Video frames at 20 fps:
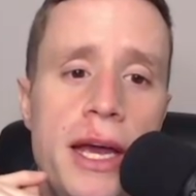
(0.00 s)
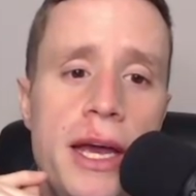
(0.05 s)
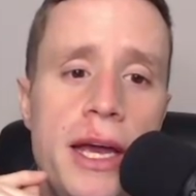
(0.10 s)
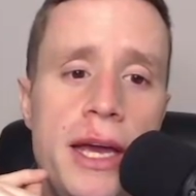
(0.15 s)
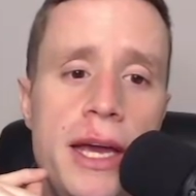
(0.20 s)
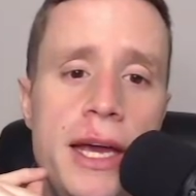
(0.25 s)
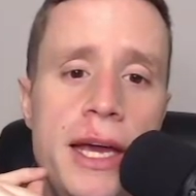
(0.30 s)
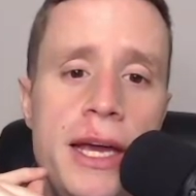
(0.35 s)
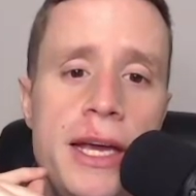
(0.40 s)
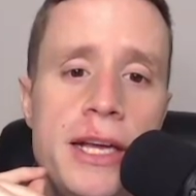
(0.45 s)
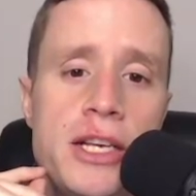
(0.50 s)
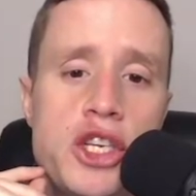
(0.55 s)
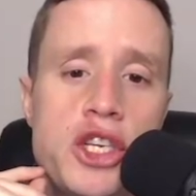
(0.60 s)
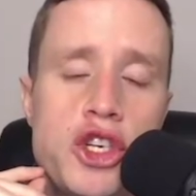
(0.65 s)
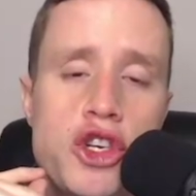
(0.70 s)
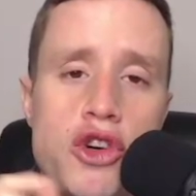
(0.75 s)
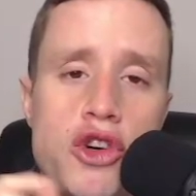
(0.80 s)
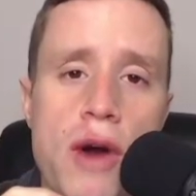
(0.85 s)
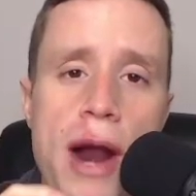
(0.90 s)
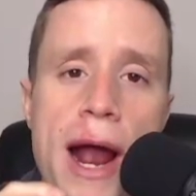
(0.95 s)
is
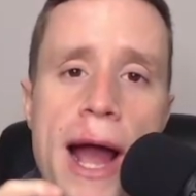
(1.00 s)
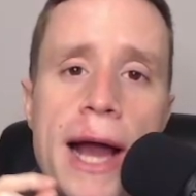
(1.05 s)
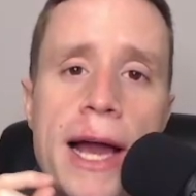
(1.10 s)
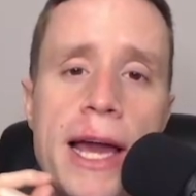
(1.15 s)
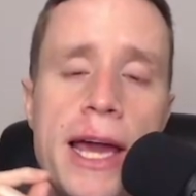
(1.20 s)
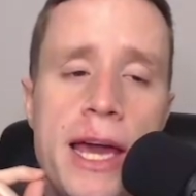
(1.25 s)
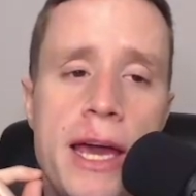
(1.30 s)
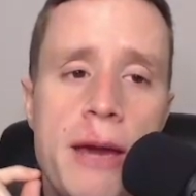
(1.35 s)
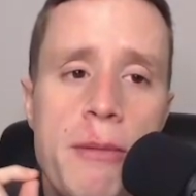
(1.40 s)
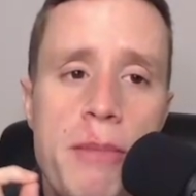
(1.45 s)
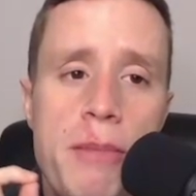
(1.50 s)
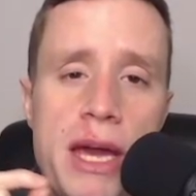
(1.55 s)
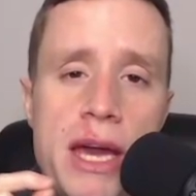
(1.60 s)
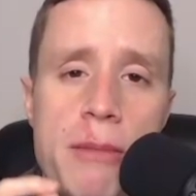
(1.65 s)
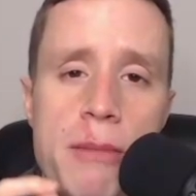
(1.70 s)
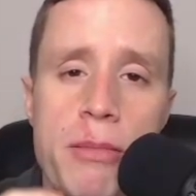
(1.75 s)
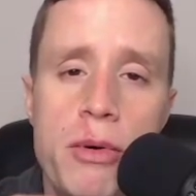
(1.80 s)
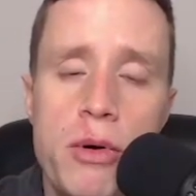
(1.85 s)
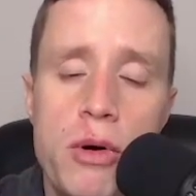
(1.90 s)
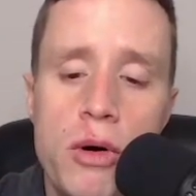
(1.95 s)
tracking
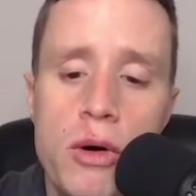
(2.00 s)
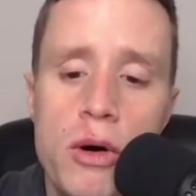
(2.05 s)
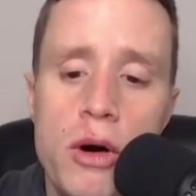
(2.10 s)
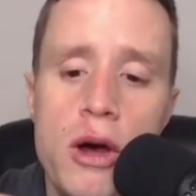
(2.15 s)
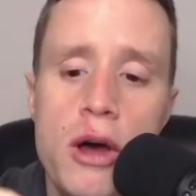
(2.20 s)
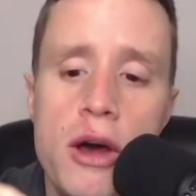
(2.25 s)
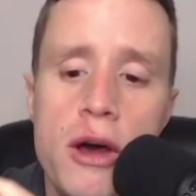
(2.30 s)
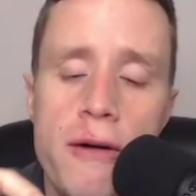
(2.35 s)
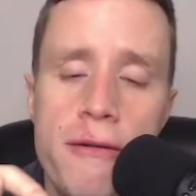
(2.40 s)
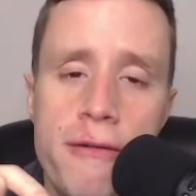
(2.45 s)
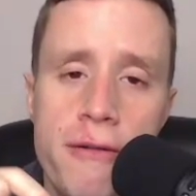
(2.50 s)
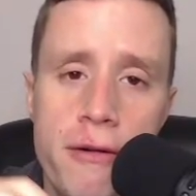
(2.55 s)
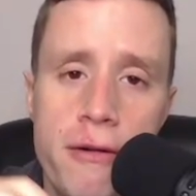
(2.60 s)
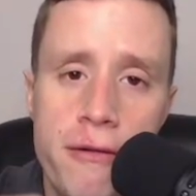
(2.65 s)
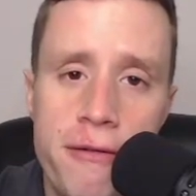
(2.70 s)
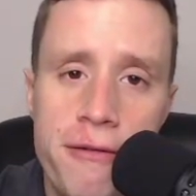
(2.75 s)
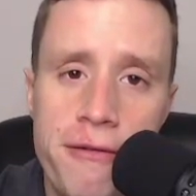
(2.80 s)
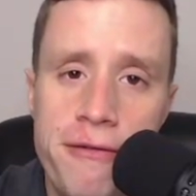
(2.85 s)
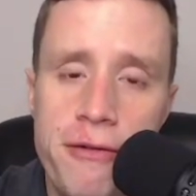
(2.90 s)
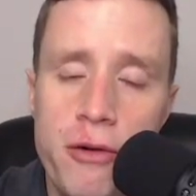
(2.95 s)
people for
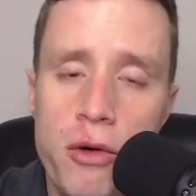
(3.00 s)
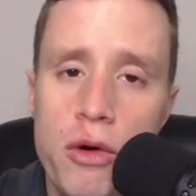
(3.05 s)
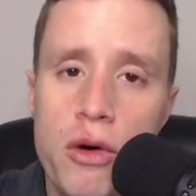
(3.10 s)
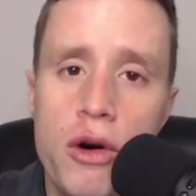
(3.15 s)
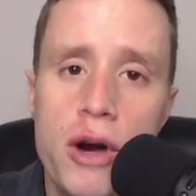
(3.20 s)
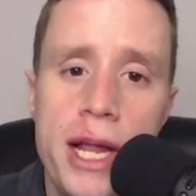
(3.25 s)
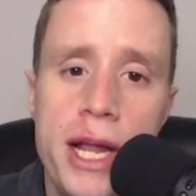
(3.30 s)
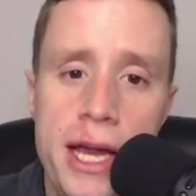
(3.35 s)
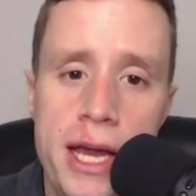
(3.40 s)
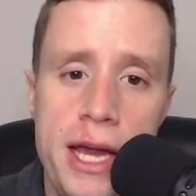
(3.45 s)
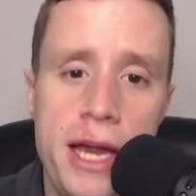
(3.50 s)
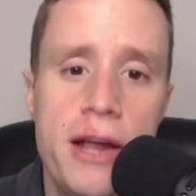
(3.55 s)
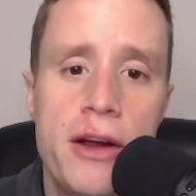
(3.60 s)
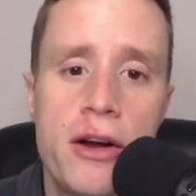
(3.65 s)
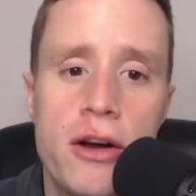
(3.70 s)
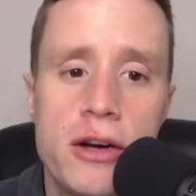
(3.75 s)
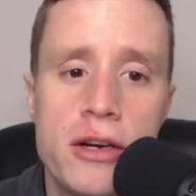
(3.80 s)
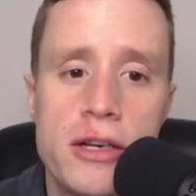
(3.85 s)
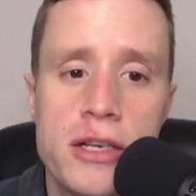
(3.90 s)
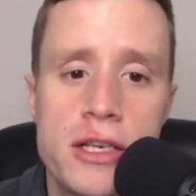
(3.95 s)
4
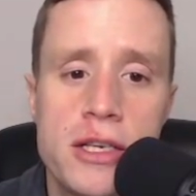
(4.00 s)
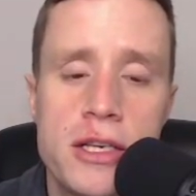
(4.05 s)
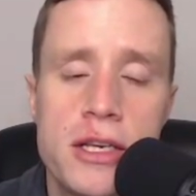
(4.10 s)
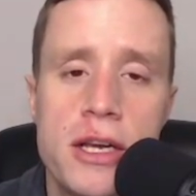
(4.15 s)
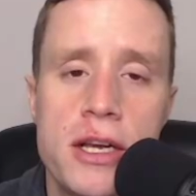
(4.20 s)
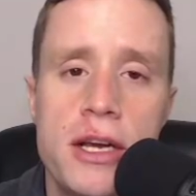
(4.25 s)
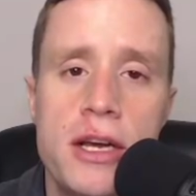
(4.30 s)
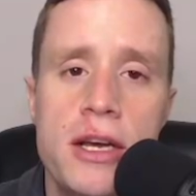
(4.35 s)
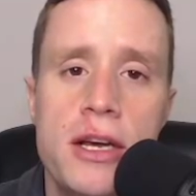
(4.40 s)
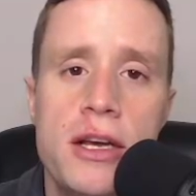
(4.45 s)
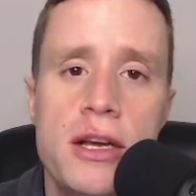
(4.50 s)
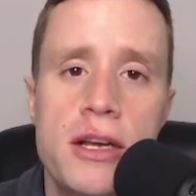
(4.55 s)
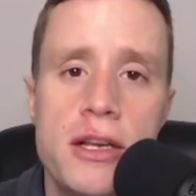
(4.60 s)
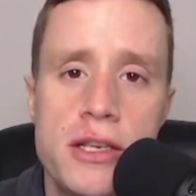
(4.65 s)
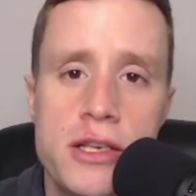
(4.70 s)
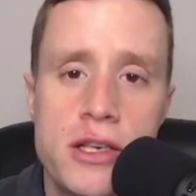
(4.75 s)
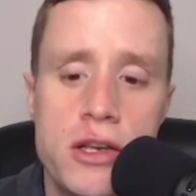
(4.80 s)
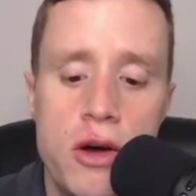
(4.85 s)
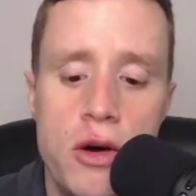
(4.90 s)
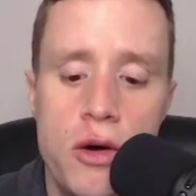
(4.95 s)
years.
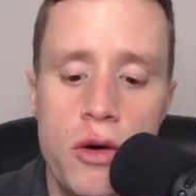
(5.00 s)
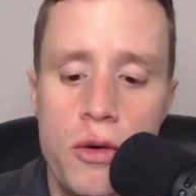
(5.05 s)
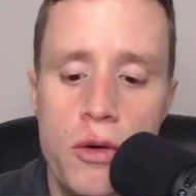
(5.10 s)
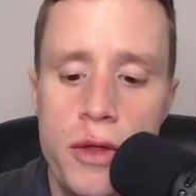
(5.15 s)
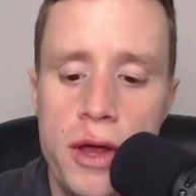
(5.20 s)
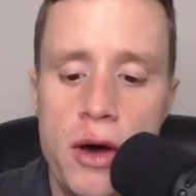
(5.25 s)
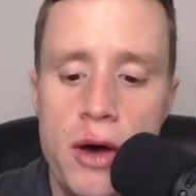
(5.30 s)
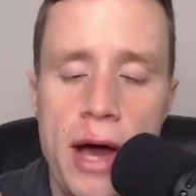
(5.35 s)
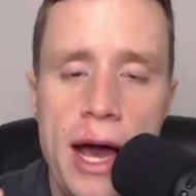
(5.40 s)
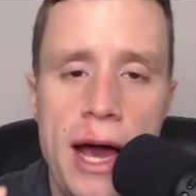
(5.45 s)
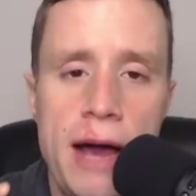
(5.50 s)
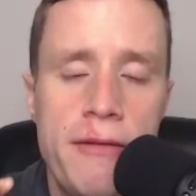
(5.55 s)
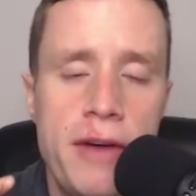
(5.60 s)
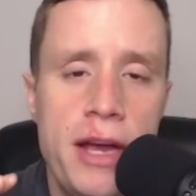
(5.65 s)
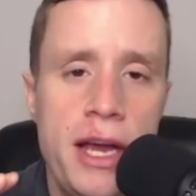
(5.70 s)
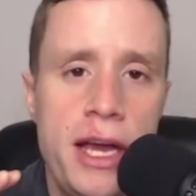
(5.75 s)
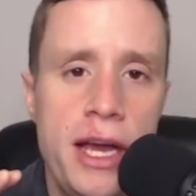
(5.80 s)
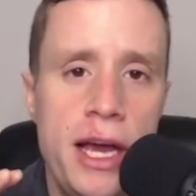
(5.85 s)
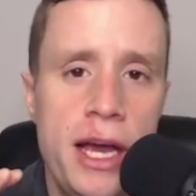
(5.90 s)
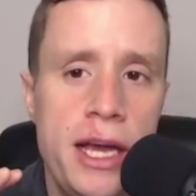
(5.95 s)
So they'll have
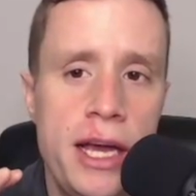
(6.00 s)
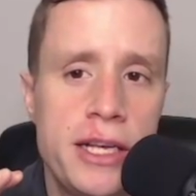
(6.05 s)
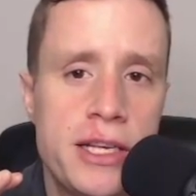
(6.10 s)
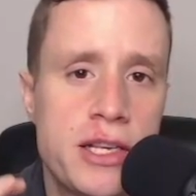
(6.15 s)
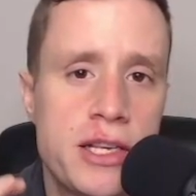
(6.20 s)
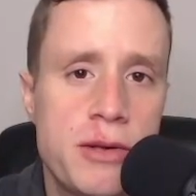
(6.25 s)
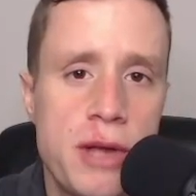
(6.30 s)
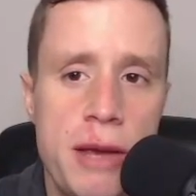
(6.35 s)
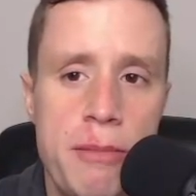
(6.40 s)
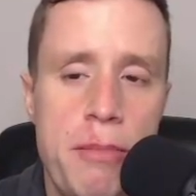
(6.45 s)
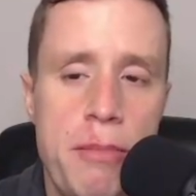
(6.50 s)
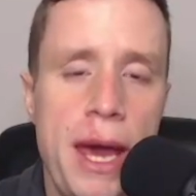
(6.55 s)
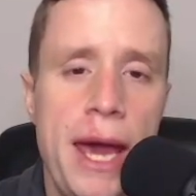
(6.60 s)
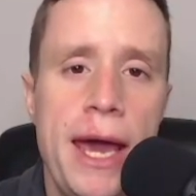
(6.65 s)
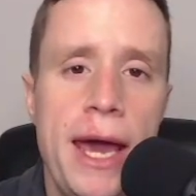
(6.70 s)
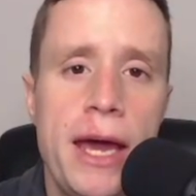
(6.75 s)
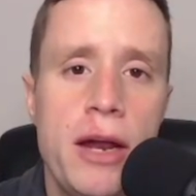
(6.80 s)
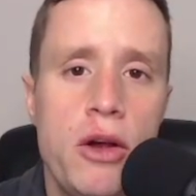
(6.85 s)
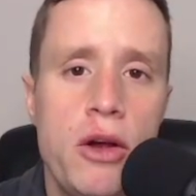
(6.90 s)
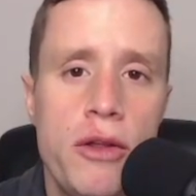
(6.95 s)
a
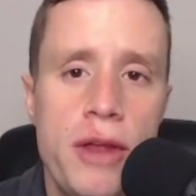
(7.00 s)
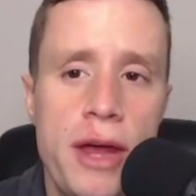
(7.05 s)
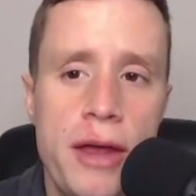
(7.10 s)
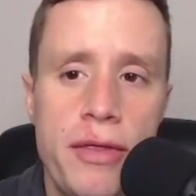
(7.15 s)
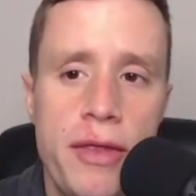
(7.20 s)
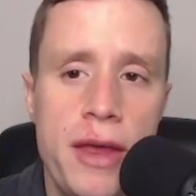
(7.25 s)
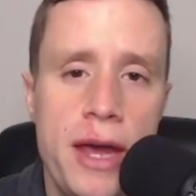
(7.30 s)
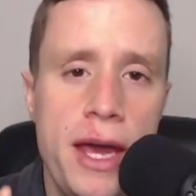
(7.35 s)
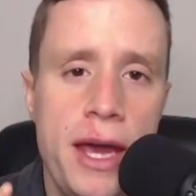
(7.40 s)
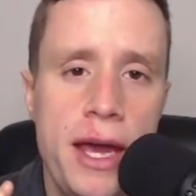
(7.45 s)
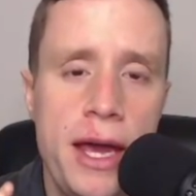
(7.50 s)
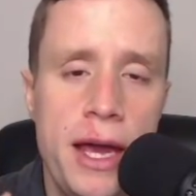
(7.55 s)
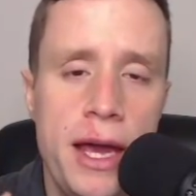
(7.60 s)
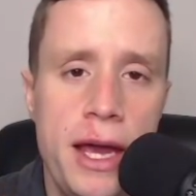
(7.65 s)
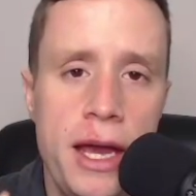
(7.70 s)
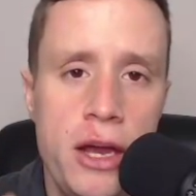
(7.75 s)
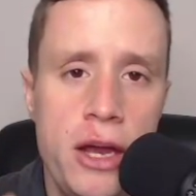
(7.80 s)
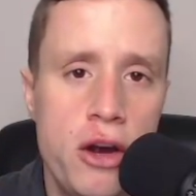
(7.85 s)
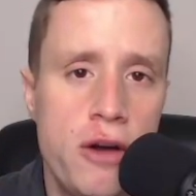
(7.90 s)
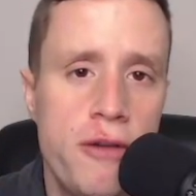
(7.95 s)
panel that they
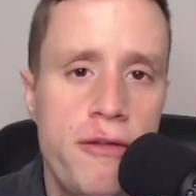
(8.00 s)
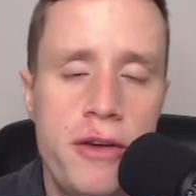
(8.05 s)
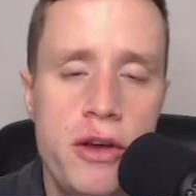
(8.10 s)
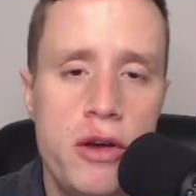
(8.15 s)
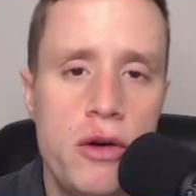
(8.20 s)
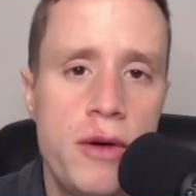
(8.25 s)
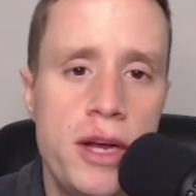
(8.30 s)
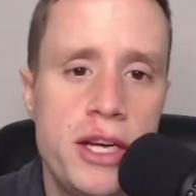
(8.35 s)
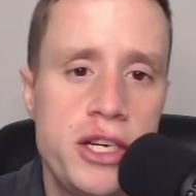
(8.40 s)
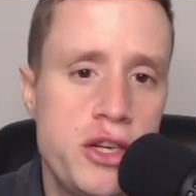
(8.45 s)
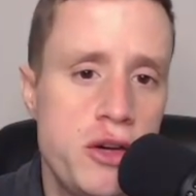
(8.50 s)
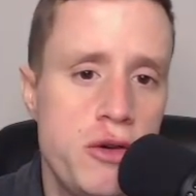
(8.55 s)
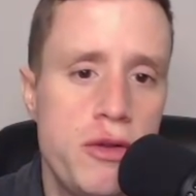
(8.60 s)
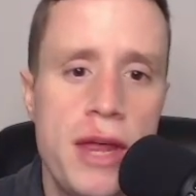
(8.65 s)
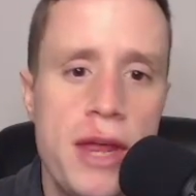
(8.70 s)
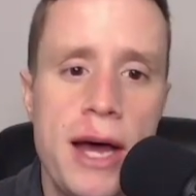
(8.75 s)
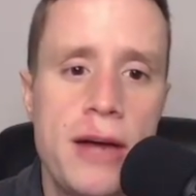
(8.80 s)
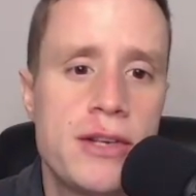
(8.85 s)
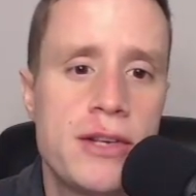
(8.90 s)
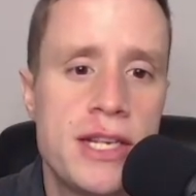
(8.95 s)
interview in
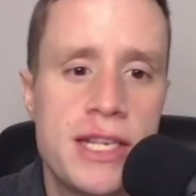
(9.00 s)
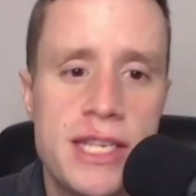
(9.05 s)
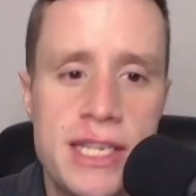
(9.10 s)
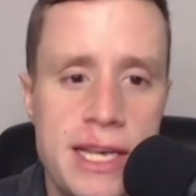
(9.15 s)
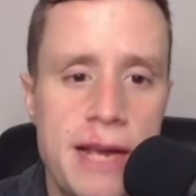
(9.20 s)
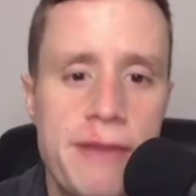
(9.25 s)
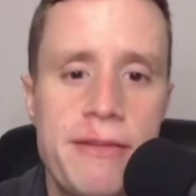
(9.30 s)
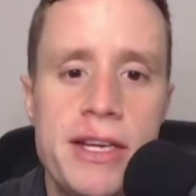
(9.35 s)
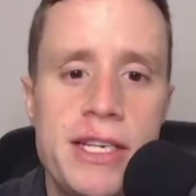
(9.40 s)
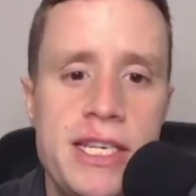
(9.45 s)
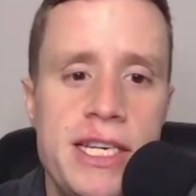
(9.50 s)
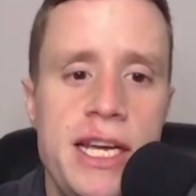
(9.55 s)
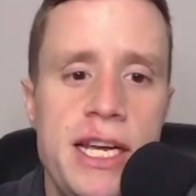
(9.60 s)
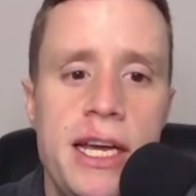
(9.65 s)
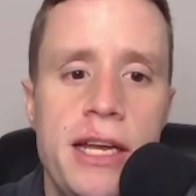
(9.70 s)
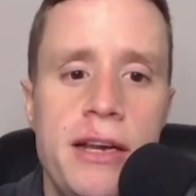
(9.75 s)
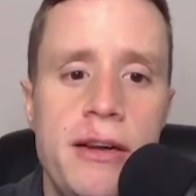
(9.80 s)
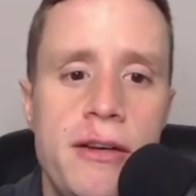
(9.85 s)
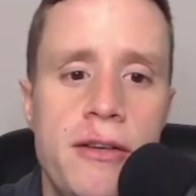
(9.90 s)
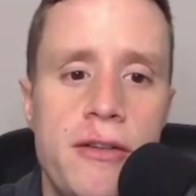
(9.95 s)

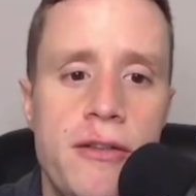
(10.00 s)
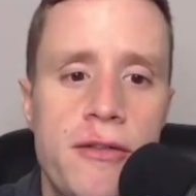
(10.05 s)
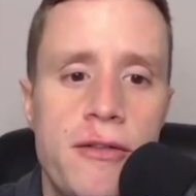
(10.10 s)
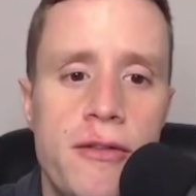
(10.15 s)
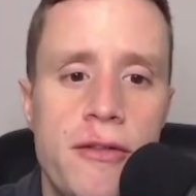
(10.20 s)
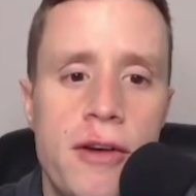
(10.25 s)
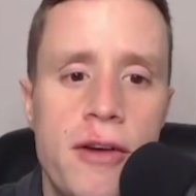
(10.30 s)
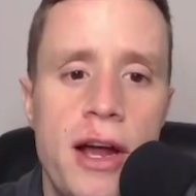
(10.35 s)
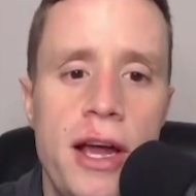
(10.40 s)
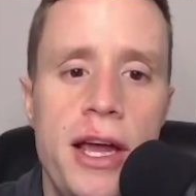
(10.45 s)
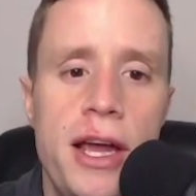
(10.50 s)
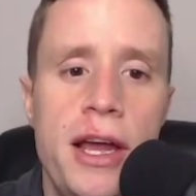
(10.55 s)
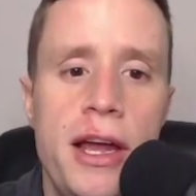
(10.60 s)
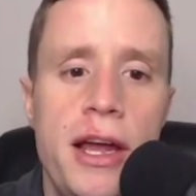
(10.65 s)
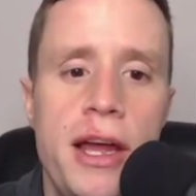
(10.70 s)
2017, right?